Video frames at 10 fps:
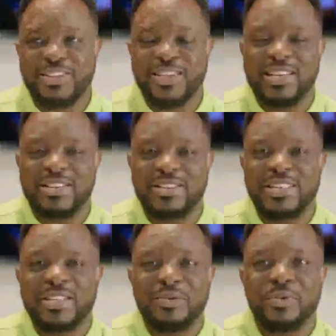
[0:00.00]
And
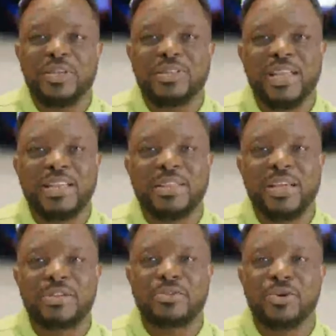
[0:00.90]
I want to say
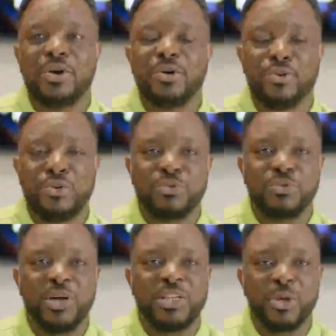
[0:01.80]
thank you to all those
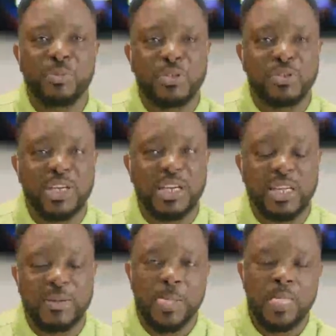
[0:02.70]
who had the
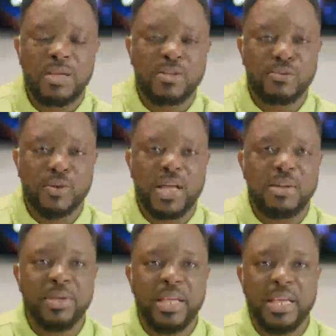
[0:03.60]
opportunity to
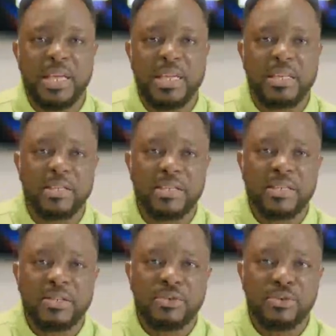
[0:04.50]
come in
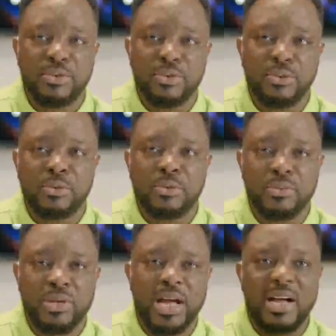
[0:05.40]
to
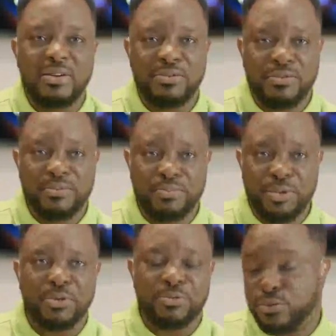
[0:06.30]
have
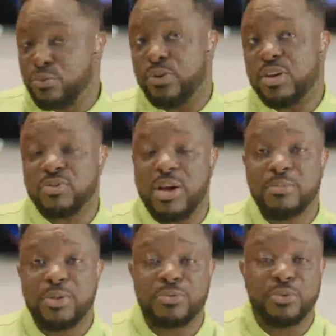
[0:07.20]
beautiful, for us to have
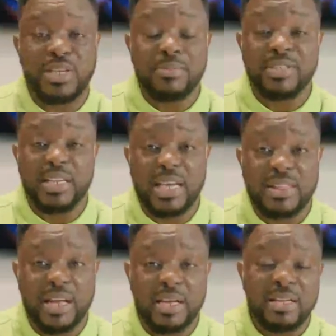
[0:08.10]
beautiful time
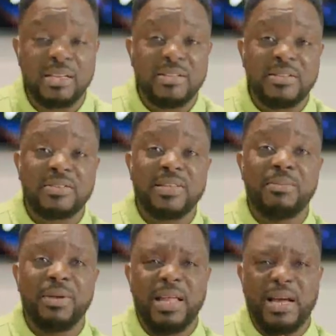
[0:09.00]
together.
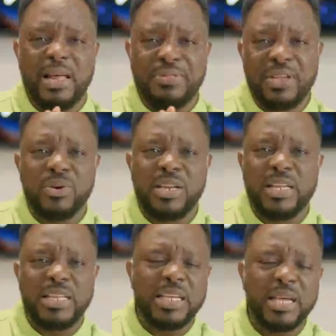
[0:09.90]
I think one
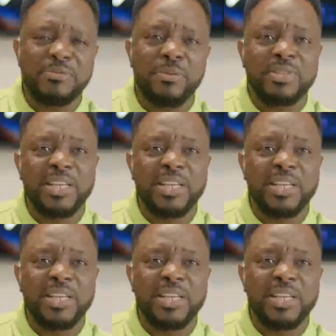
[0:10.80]
lady came from